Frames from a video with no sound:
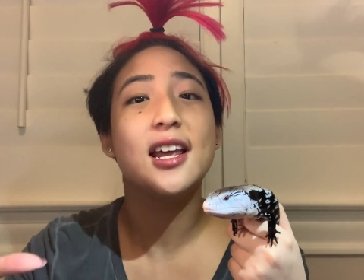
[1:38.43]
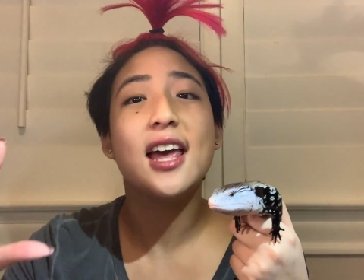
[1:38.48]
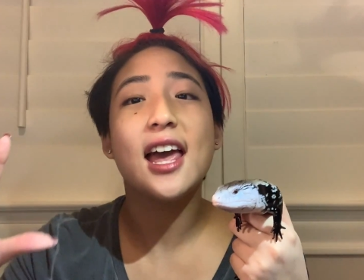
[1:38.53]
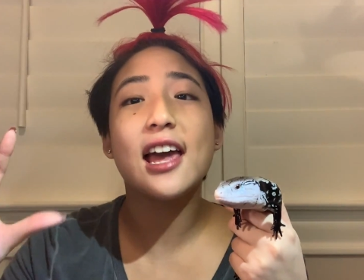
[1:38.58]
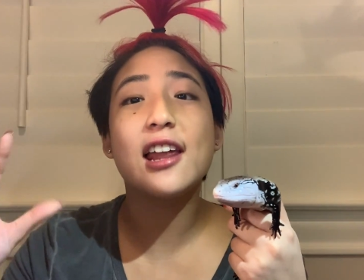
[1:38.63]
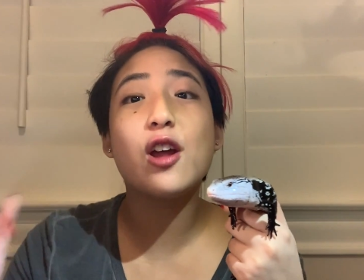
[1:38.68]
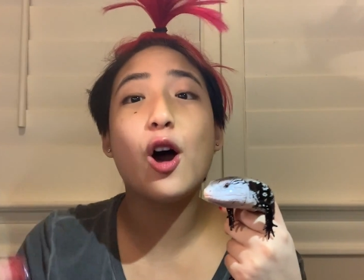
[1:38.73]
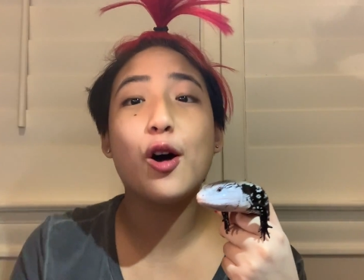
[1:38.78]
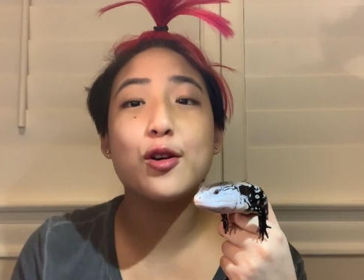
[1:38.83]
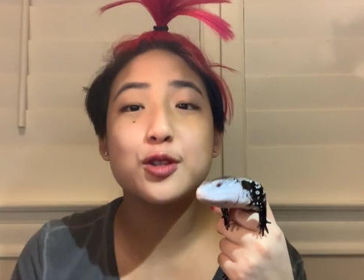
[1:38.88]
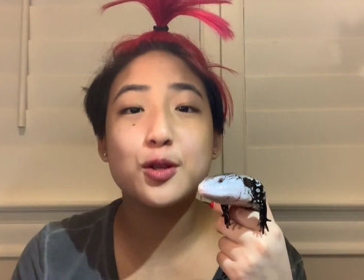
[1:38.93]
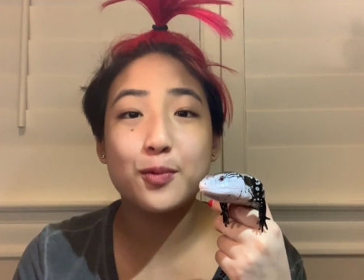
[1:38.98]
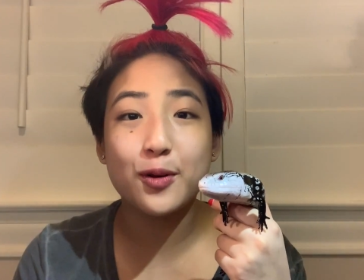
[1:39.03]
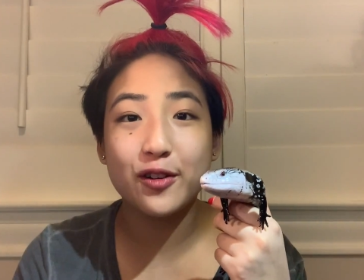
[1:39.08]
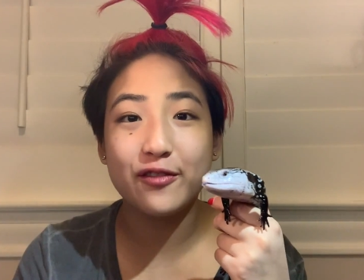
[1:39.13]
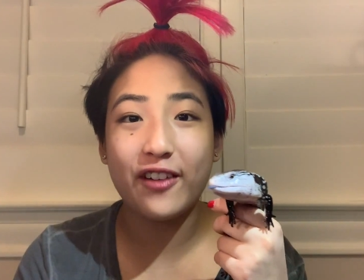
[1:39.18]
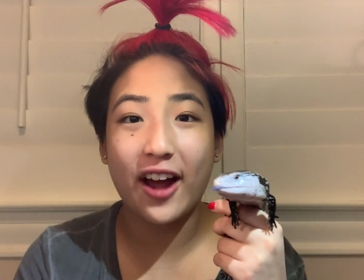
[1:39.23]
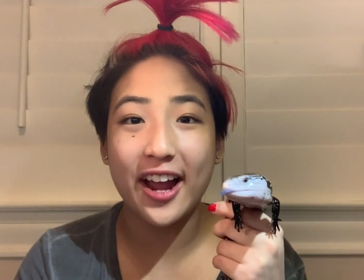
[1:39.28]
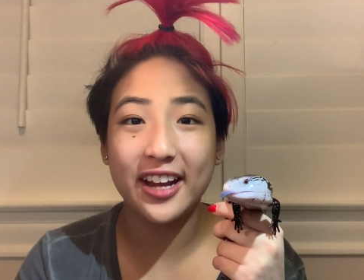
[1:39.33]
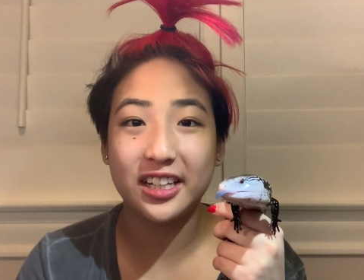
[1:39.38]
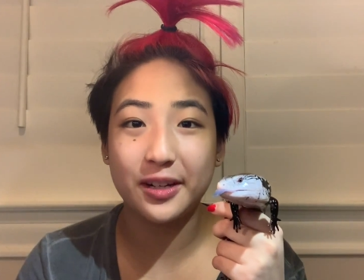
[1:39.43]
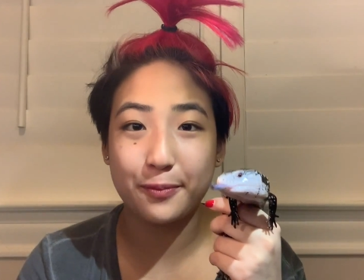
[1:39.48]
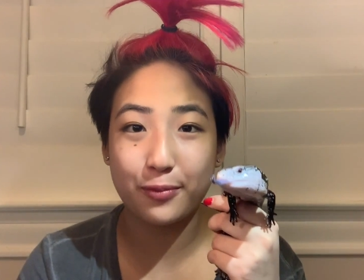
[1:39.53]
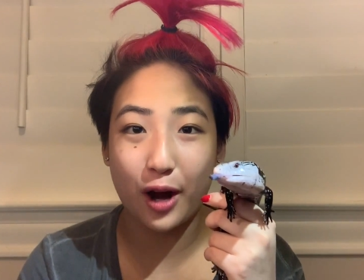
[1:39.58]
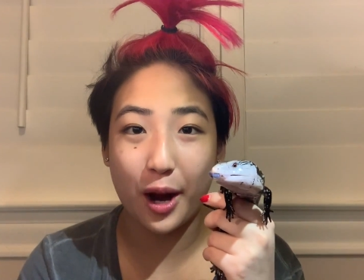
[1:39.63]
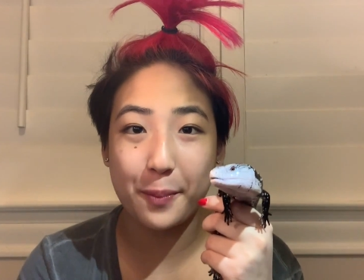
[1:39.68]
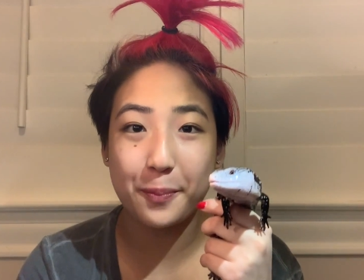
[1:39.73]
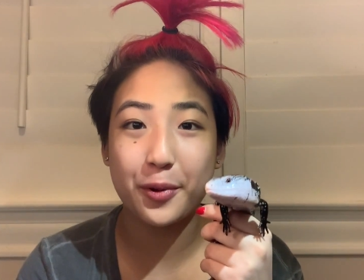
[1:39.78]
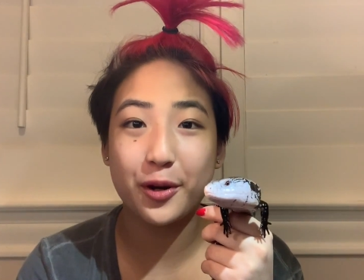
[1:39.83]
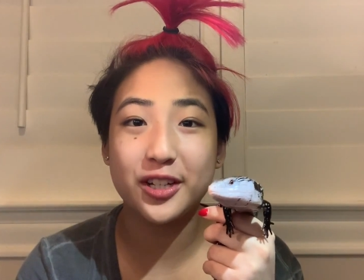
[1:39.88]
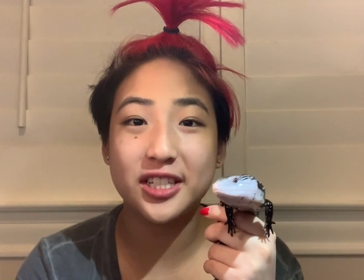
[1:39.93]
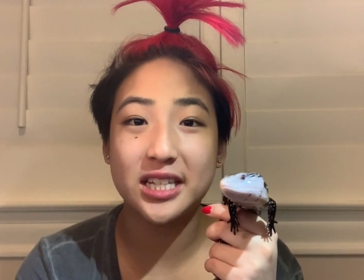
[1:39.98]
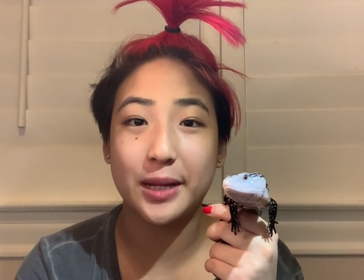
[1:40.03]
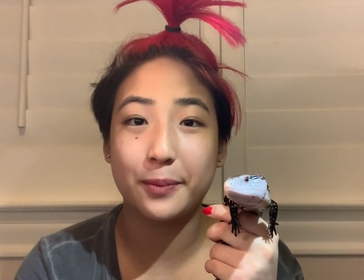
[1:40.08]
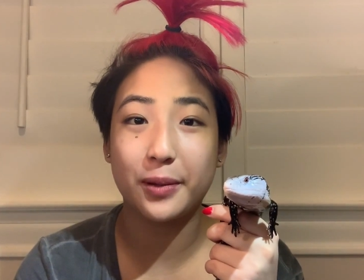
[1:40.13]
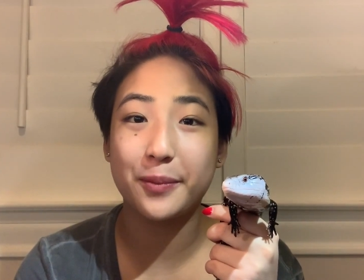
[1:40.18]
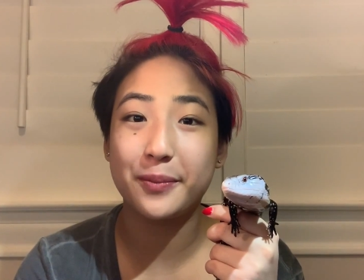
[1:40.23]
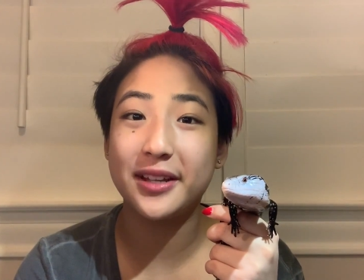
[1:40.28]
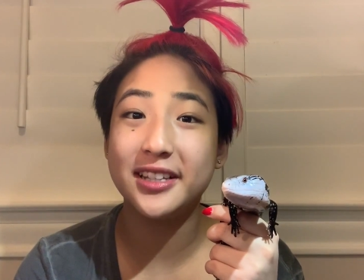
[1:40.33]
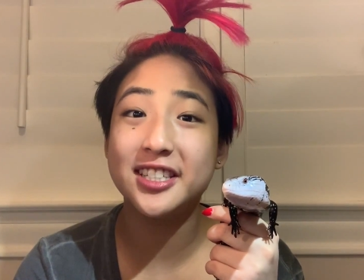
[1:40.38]
and also provide the proper
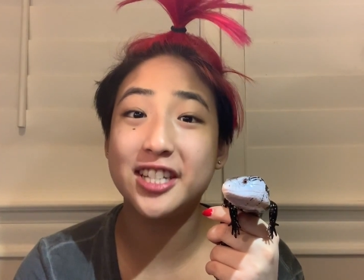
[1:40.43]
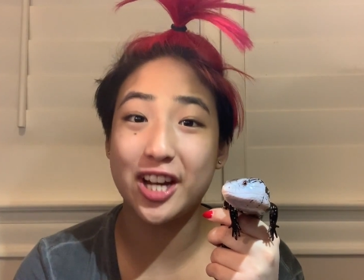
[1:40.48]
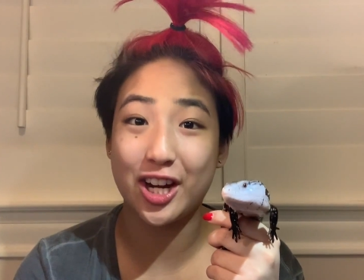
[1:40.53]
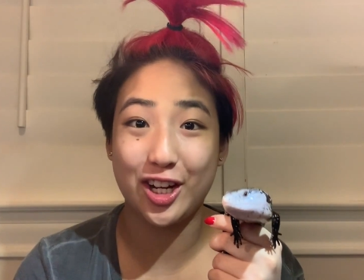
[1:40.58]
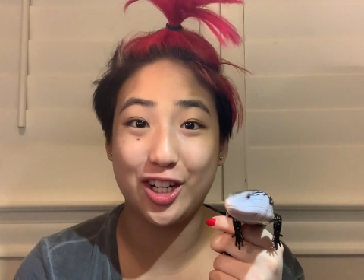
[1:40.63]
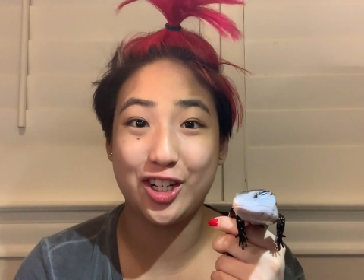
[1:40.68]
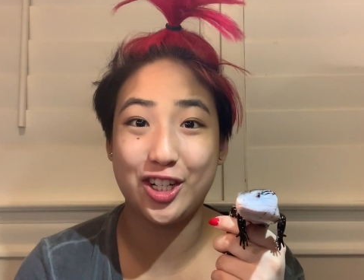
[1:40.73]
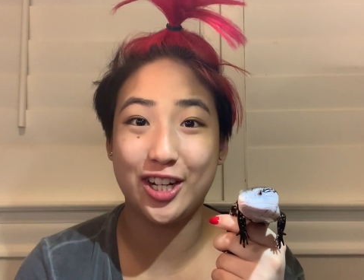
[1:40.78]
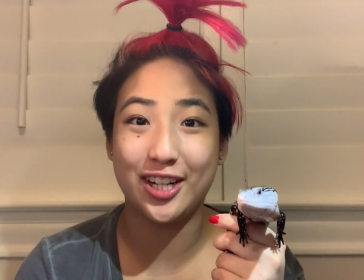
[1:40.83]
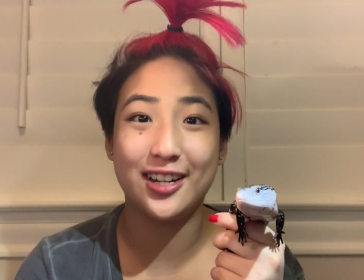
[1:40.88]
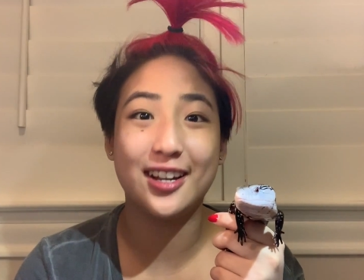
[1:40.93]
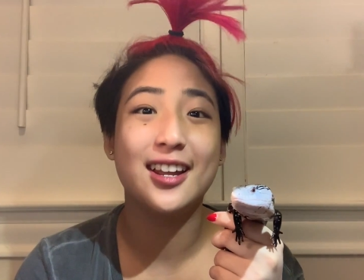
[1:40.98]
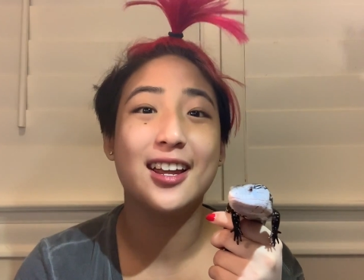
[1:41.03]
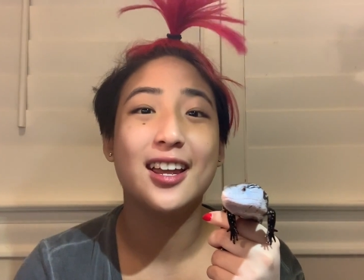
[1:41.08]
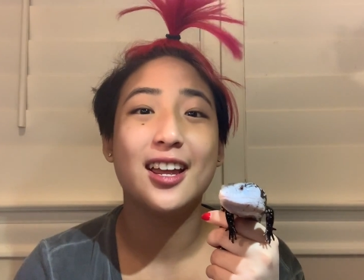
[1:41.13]
supplementation.